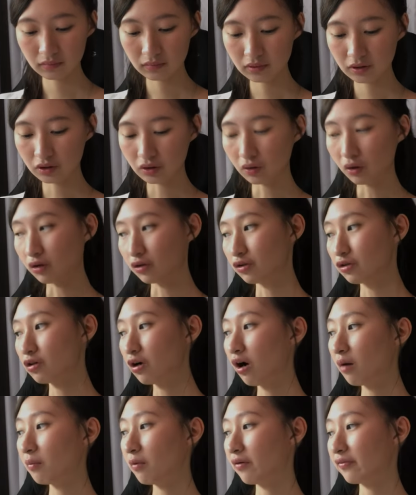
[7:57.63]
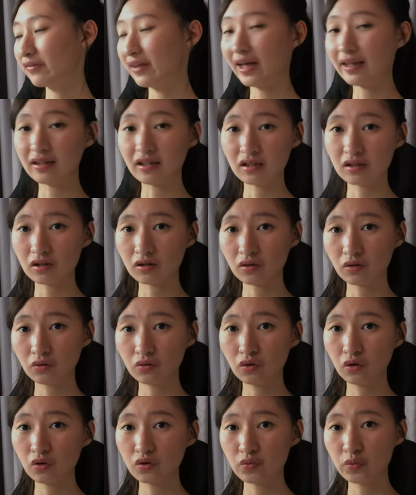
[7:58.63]
So on top of that digital
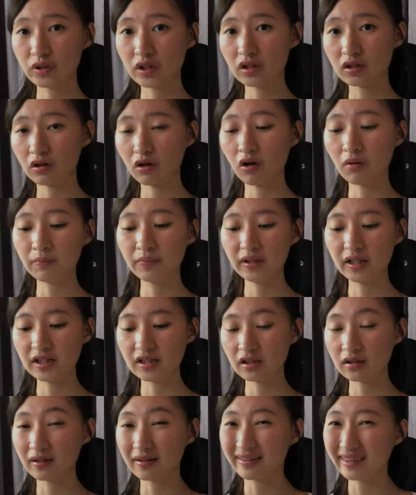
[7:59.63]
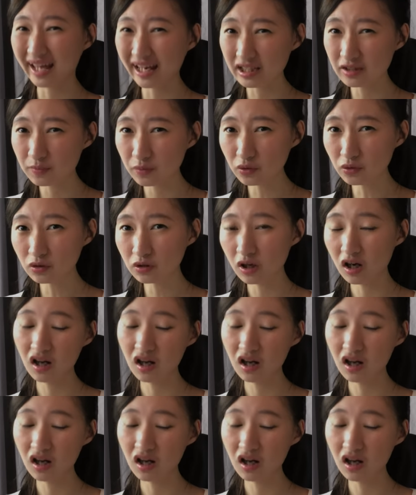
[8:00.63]
note, which is a compilation, a textbook